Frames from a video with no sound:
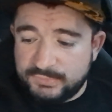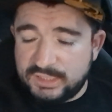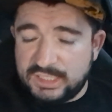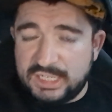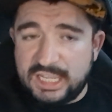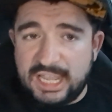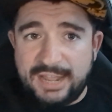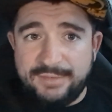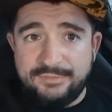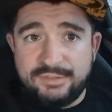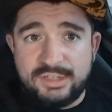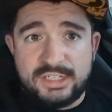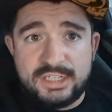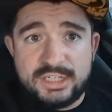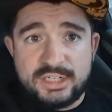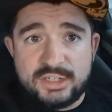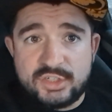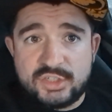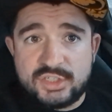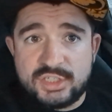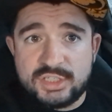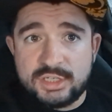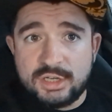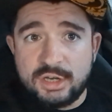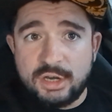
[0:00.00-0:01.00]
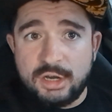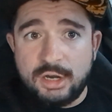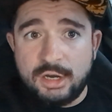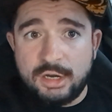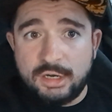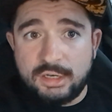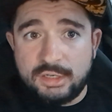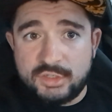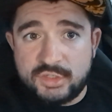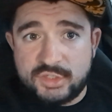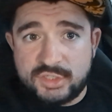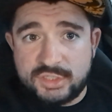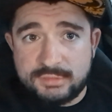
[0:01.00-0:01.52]
Cavalier
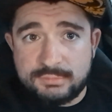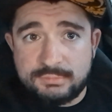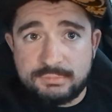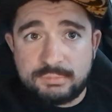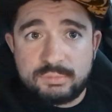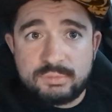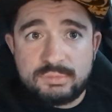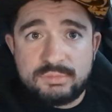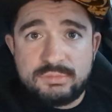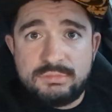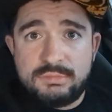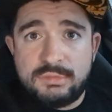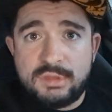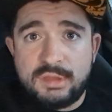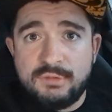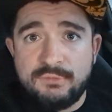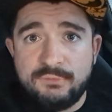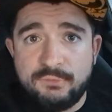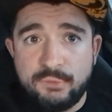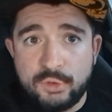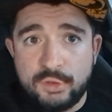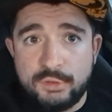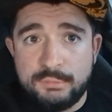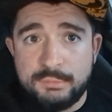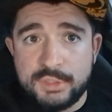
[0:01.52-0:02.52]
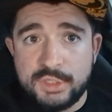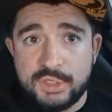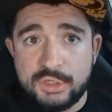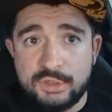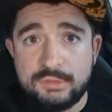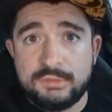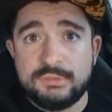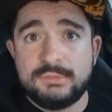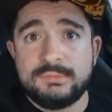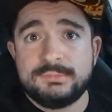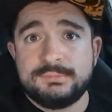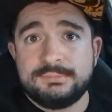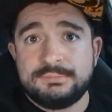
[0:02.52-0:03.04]
cigars, Full
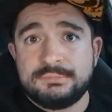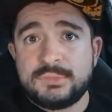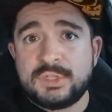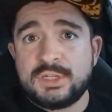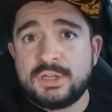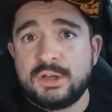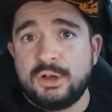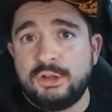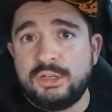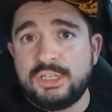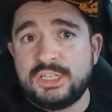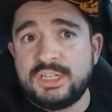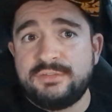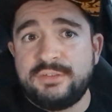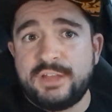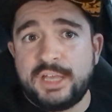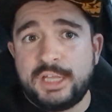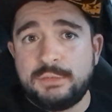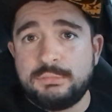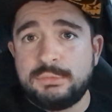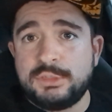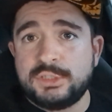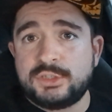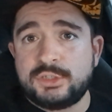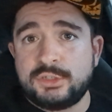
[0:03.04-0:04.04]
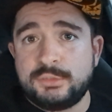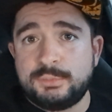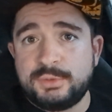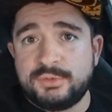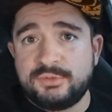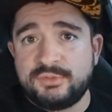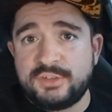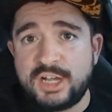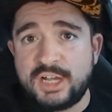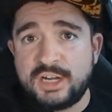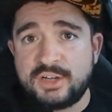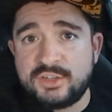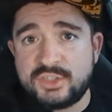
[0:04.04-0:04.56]
Moon, only available through
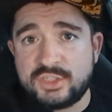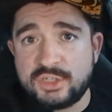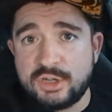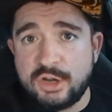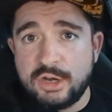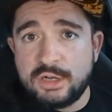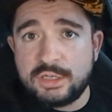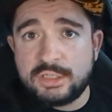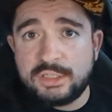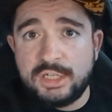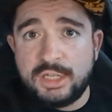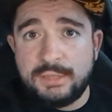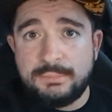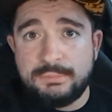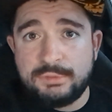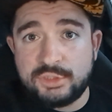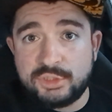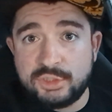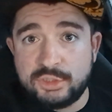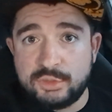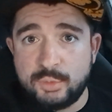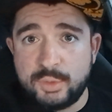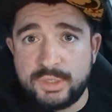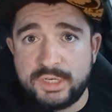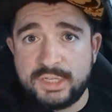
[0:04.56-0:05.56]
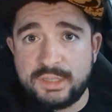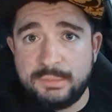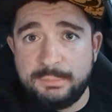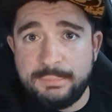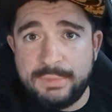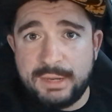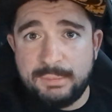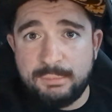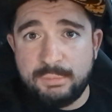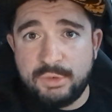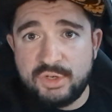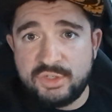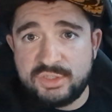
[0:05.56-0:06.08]
Privada Cigar Club or through one of the
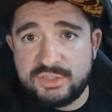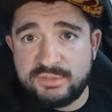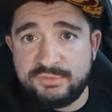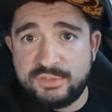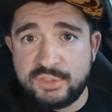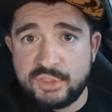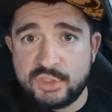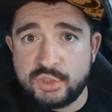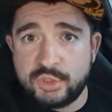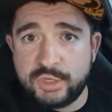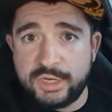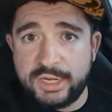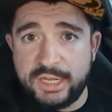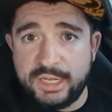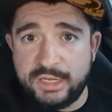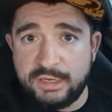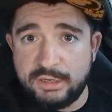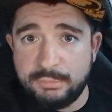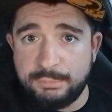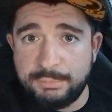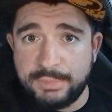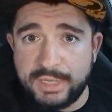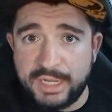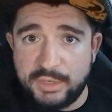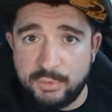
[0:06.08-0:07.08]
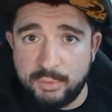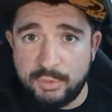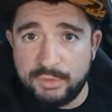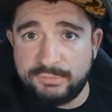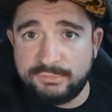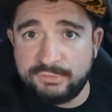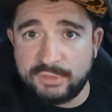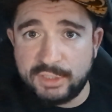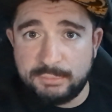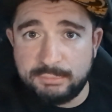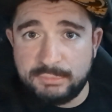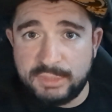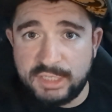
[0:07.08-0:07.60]
members if you trade or buy one
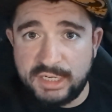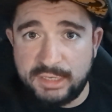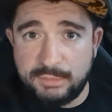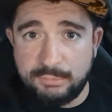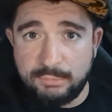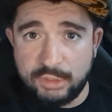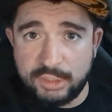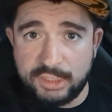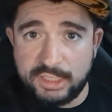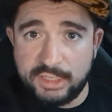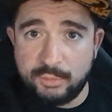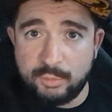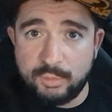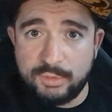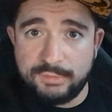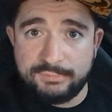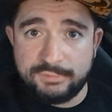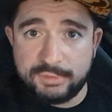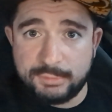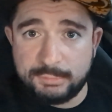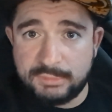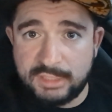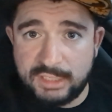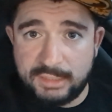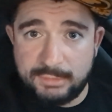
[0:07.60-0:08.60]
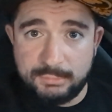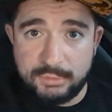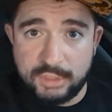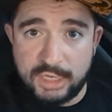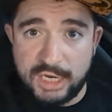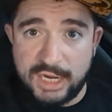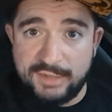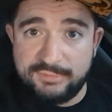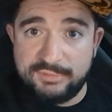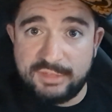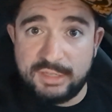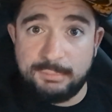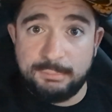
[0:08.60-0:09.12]
from them or get one from them or
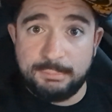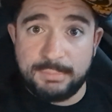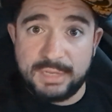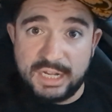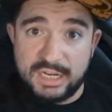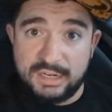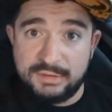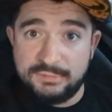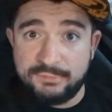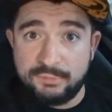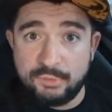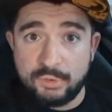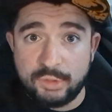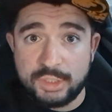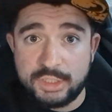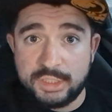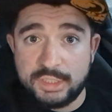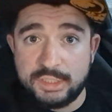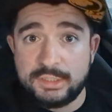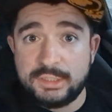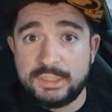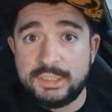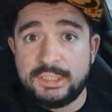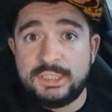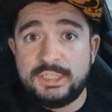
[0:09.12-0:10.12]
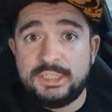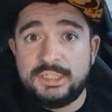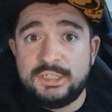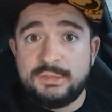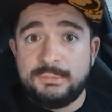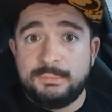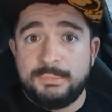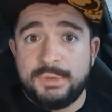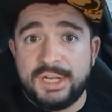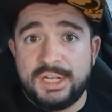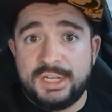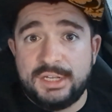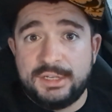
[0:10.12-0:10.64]
have them buy it for you.
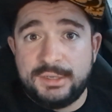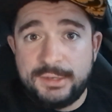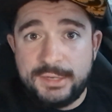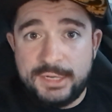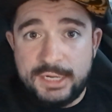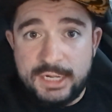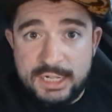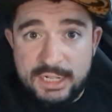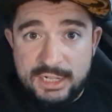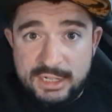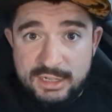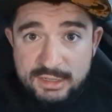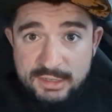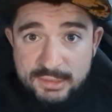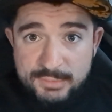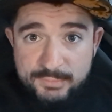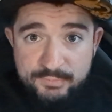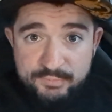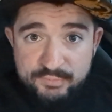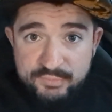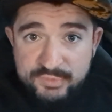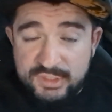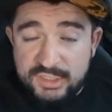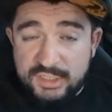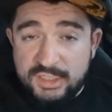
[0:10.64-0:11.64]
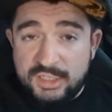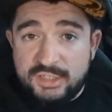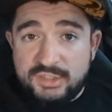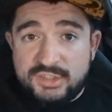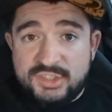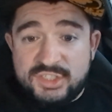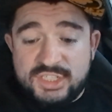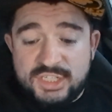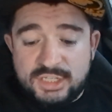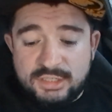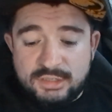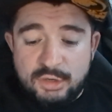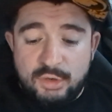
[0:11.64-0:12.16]
But good
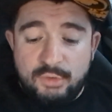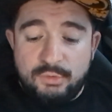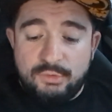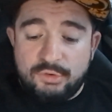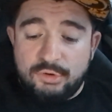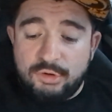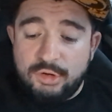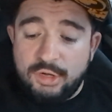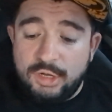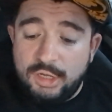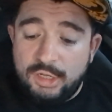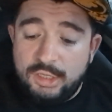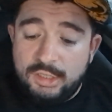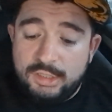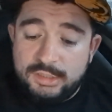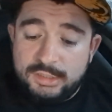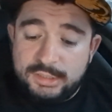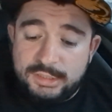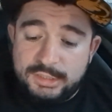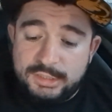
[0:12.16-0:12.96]
stick overall.